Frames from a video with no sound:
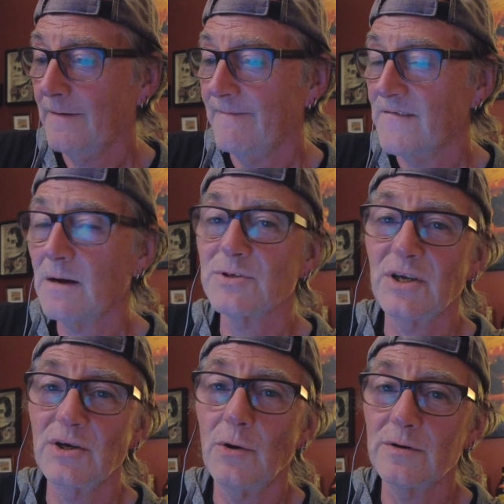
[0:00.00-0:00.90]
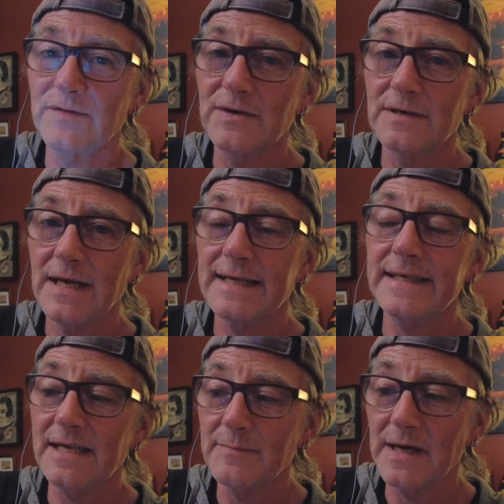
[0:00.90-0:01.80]
That was uncalled for. I
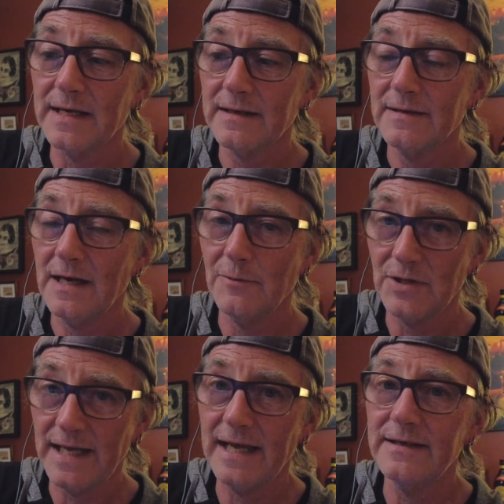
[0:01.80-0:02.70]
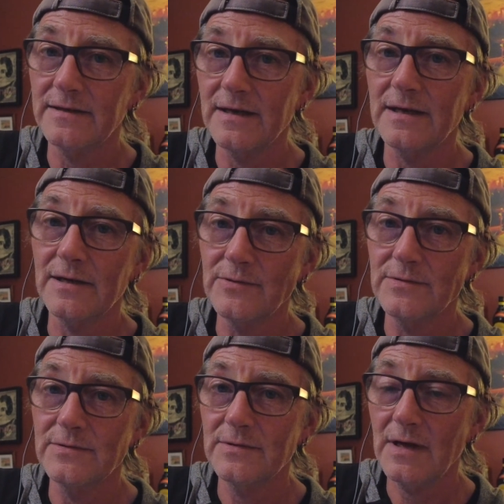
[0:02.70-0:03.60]
take it back. I will edit that out.
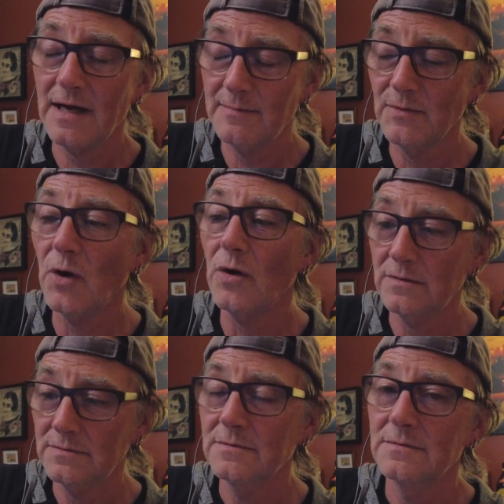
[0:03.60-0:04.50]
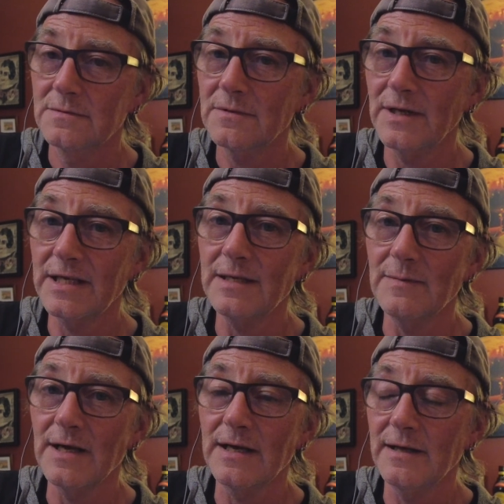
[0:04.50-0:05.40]
I'm not going to keep
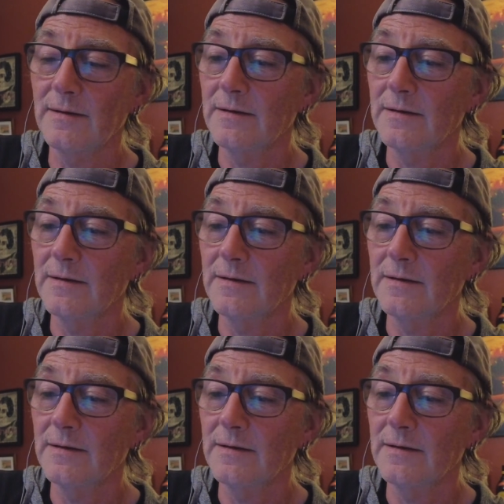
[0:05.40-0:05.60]
that in.